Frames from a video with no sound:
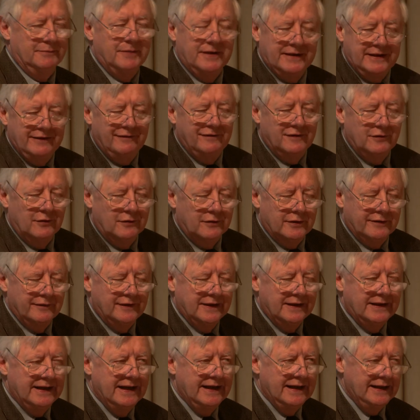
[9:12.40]
muddy floor of
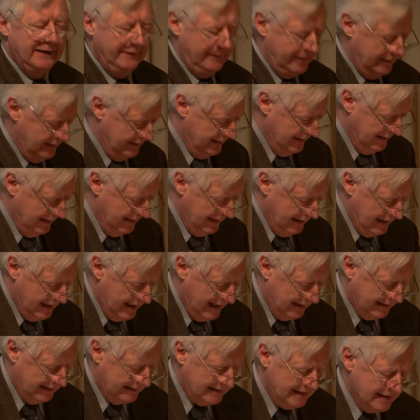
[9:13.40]
the cave,
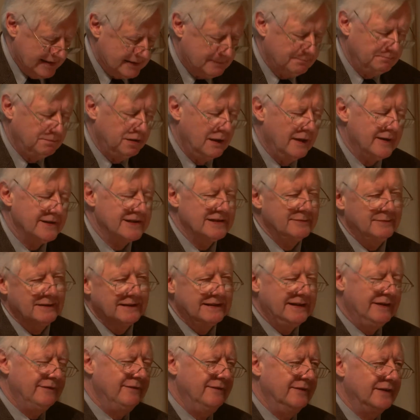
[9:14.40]
and it is possible,
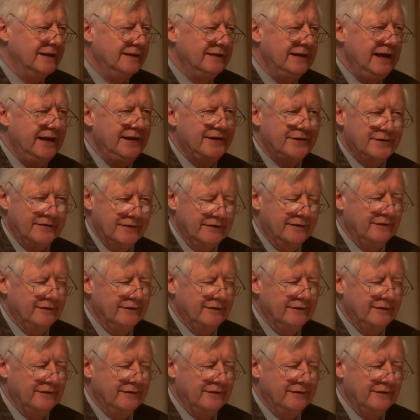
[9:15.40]
given the nature